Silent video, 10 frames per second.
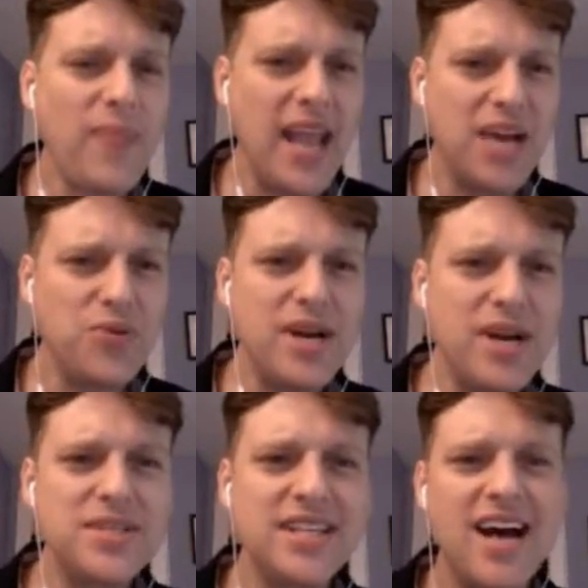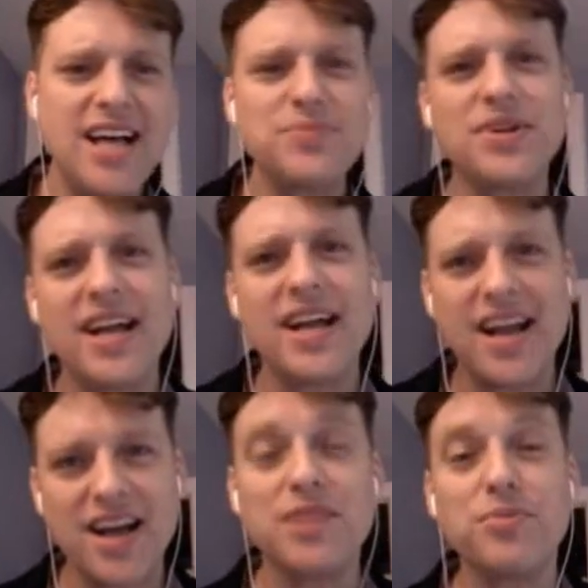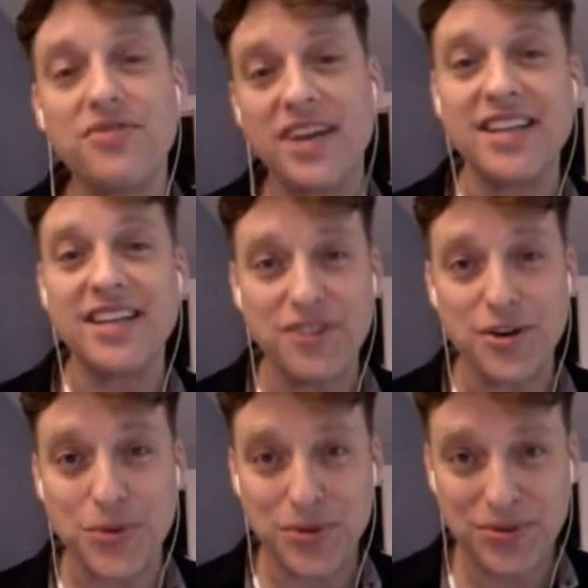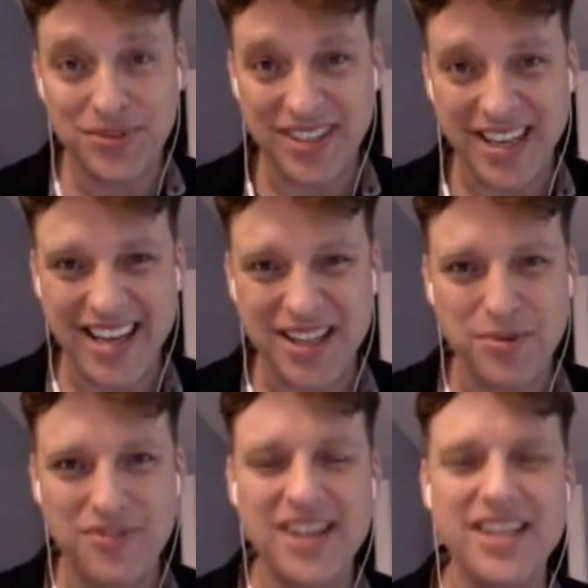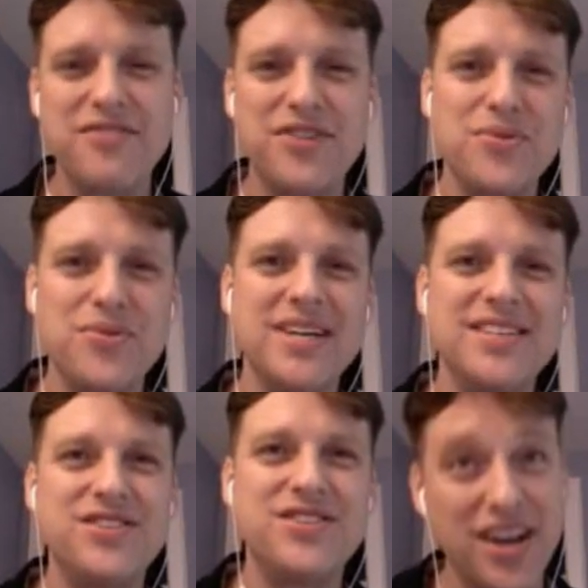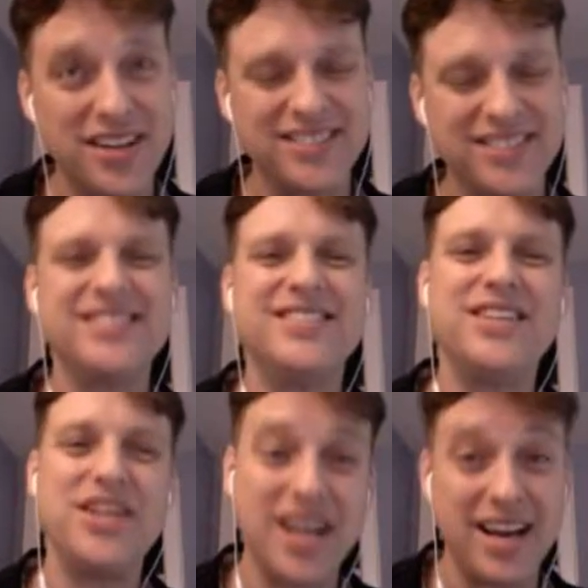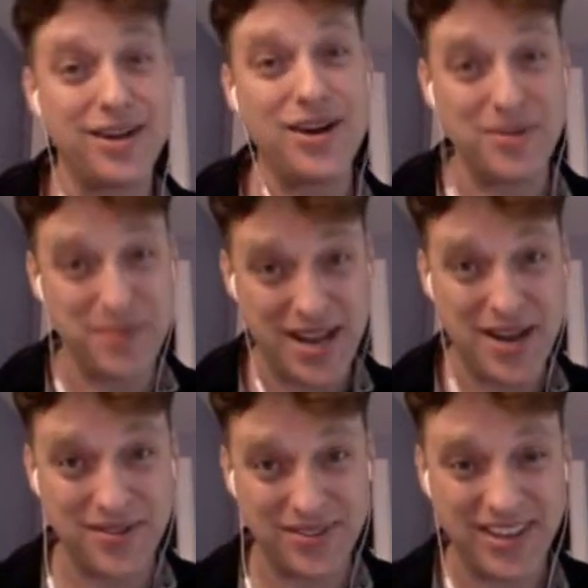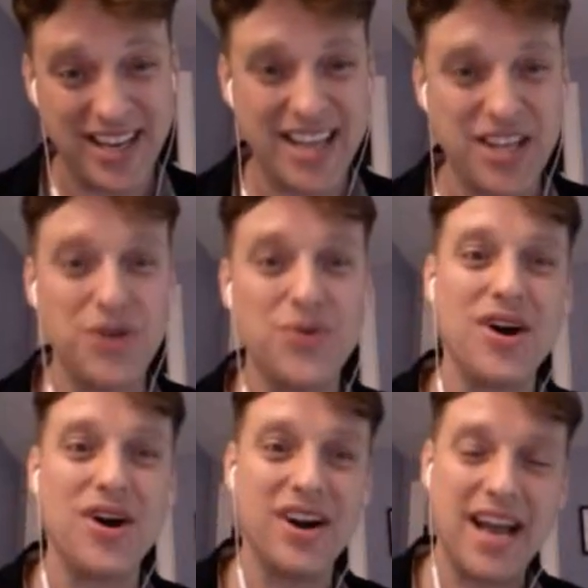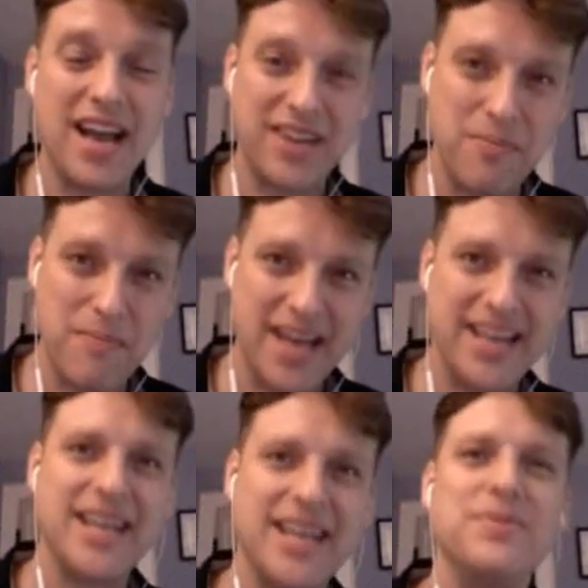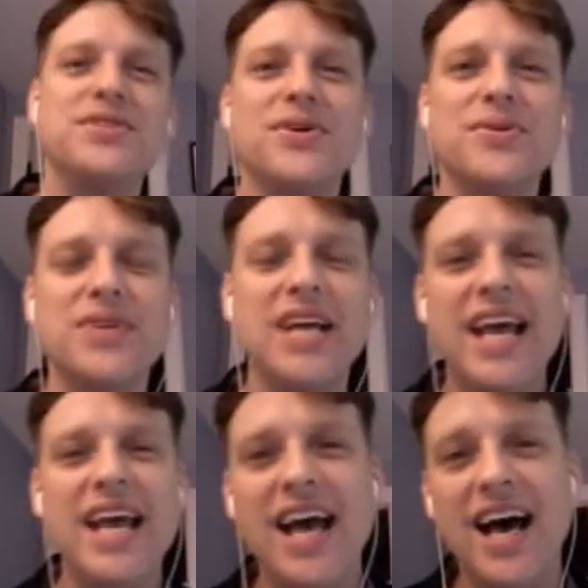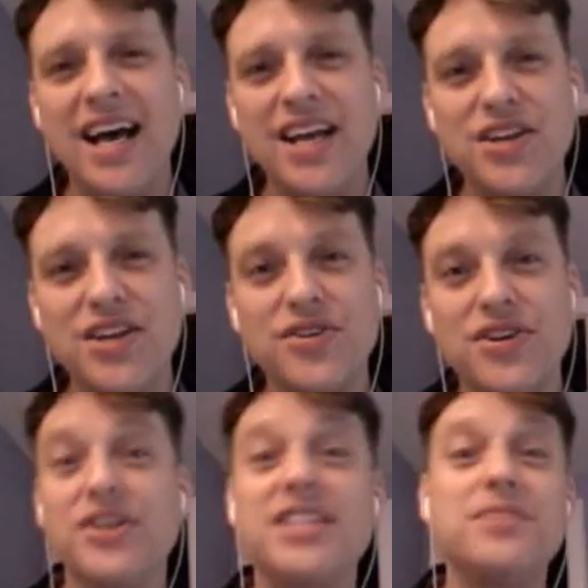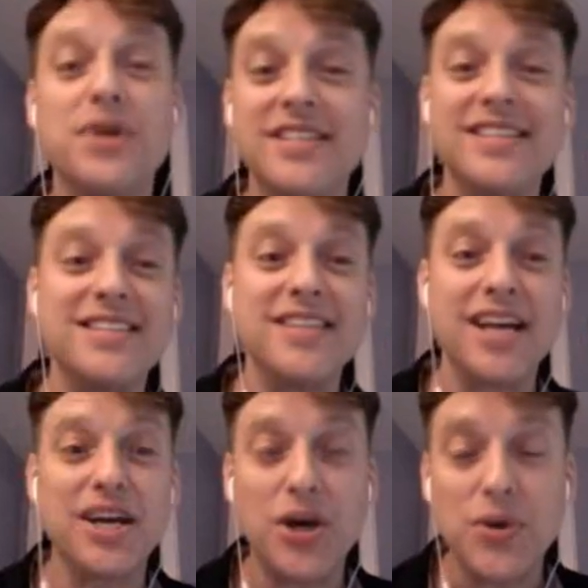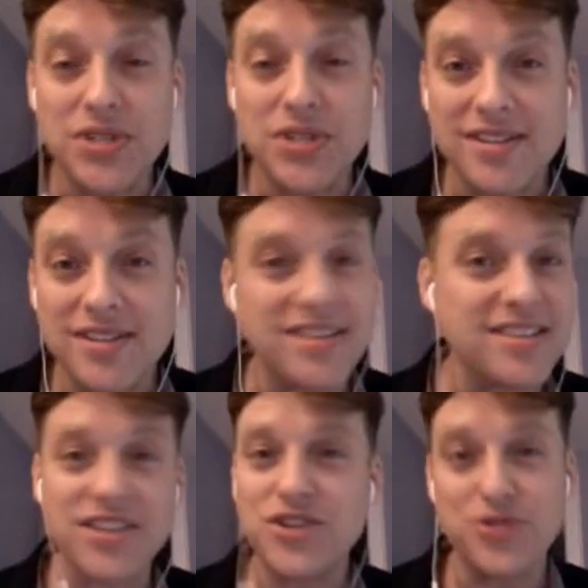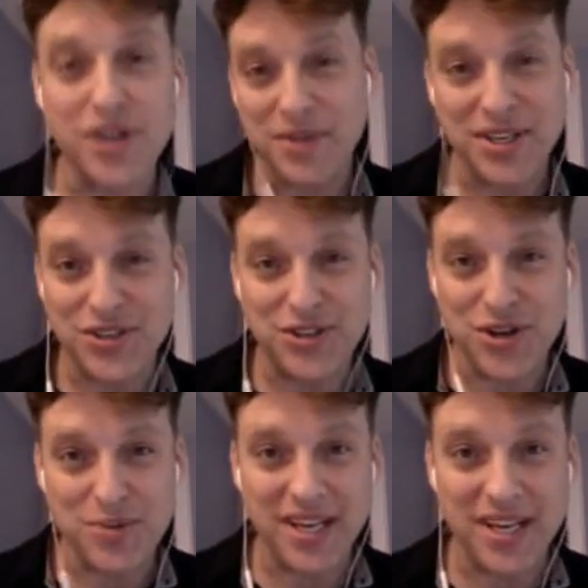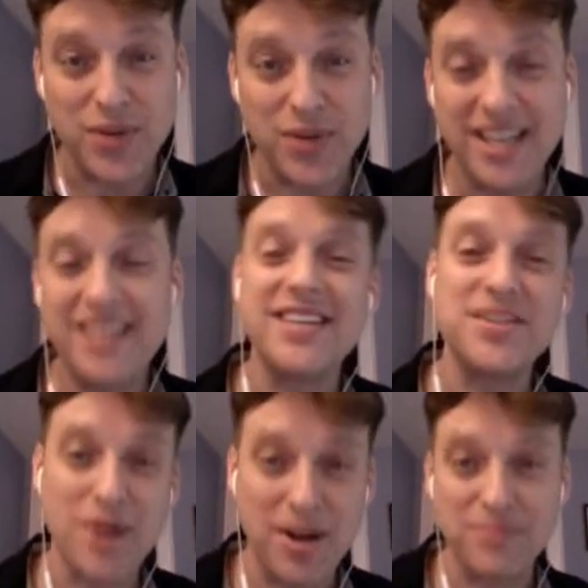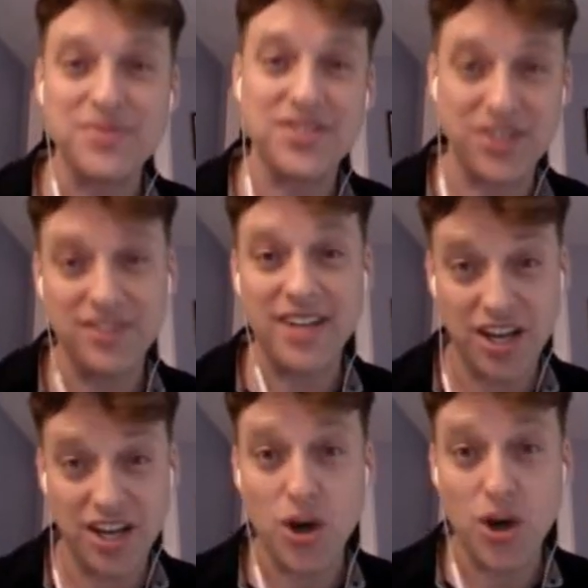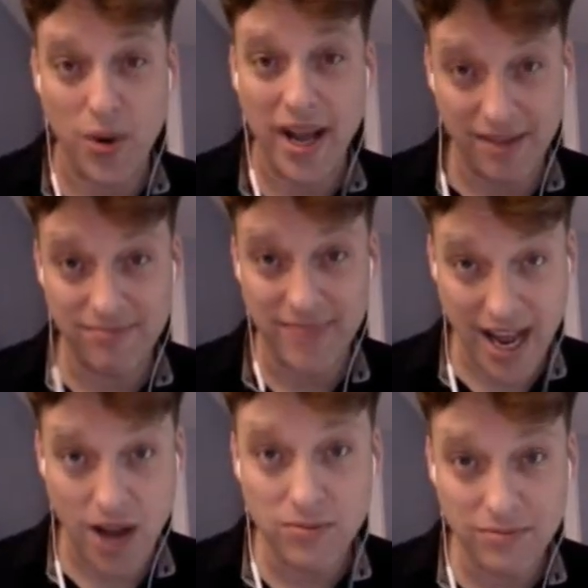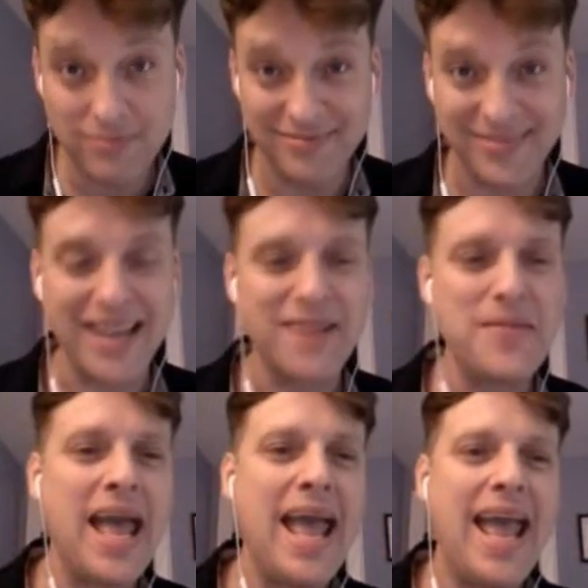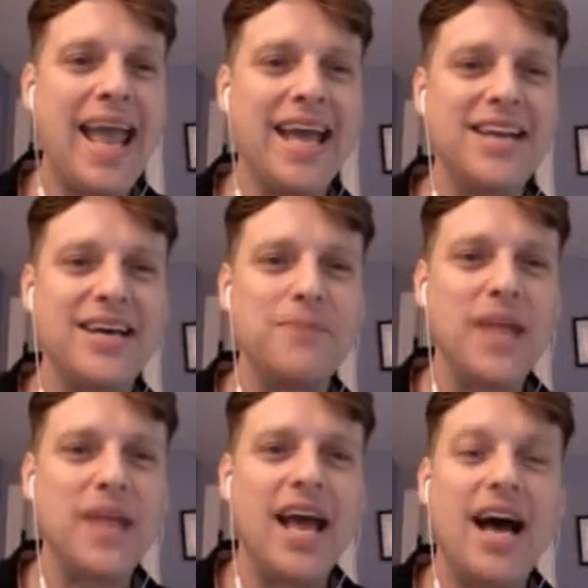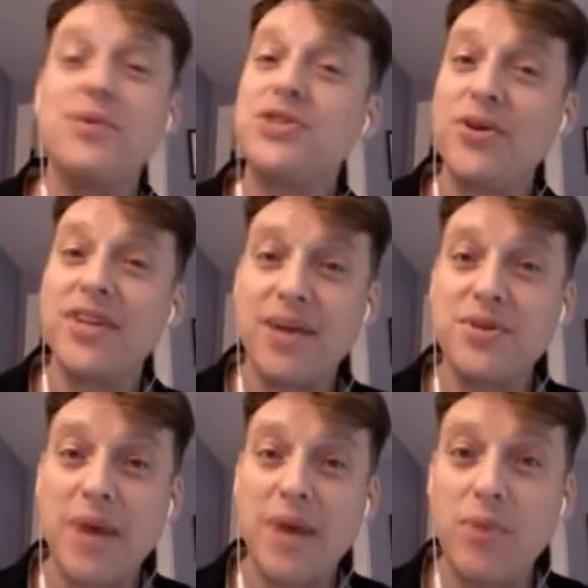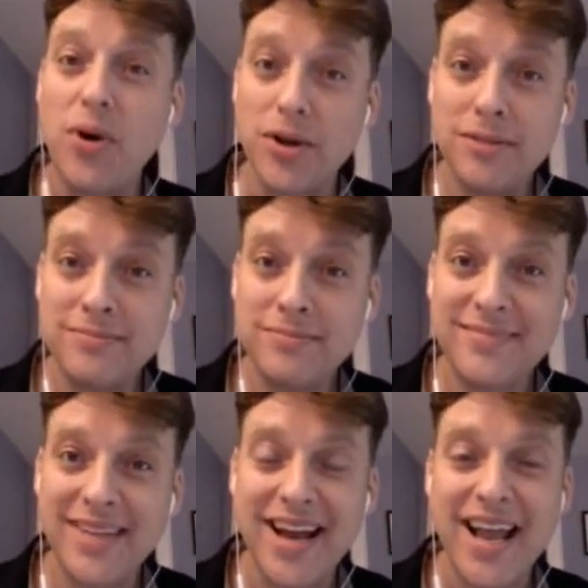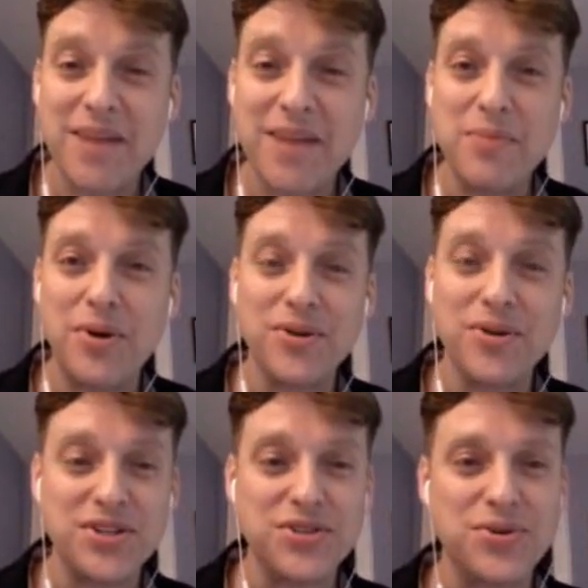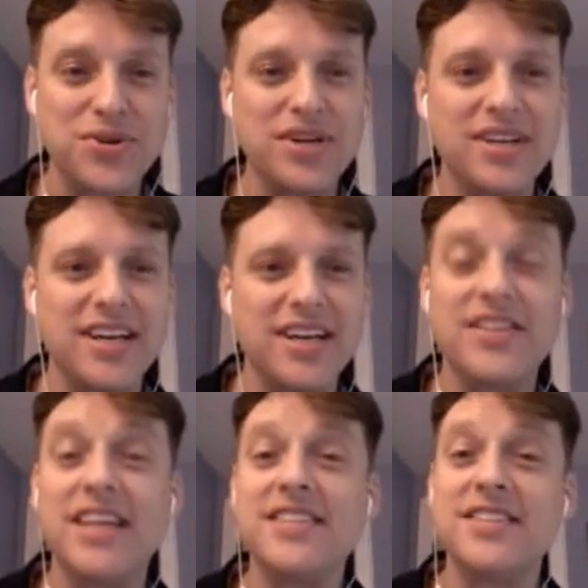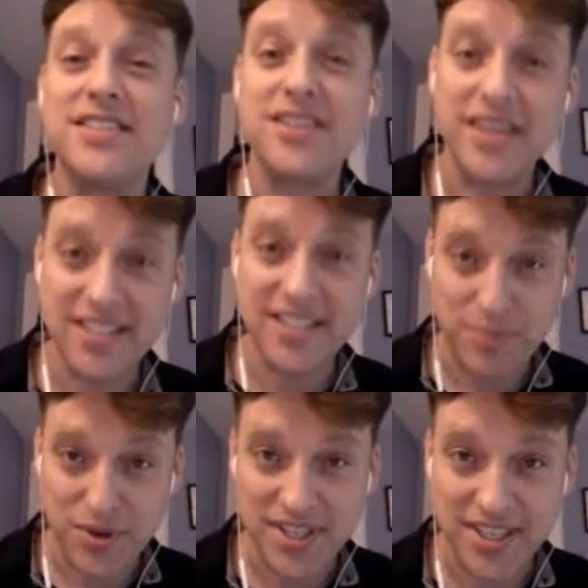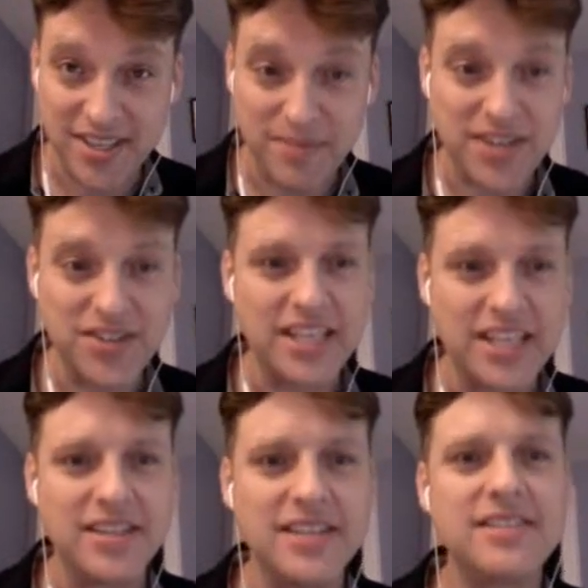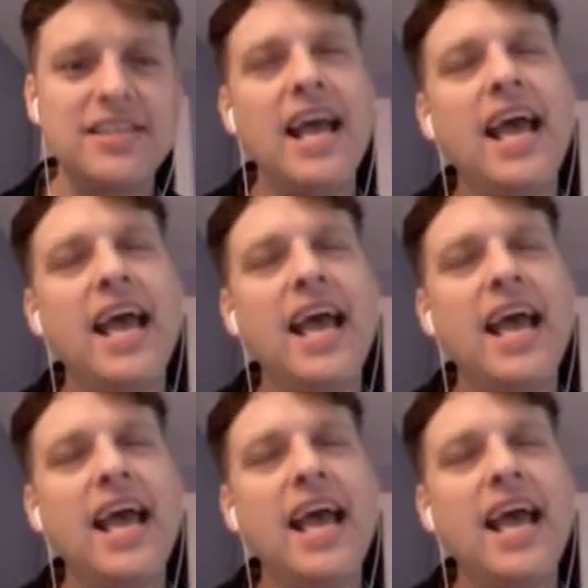and when I was at the hospital, I, I, got the prevailing view. Okay, and the prevailing view was, John, you got to calm down. Okay, you are having a manic episode. Uh, you're you're experiencing psychosis. This is extremely disturbing, and we need these problems to like go away now. Okay, and uh, I was told that I was bipolar, that I had bipolar disorder, and, and that that's a serious and persistent mental illness.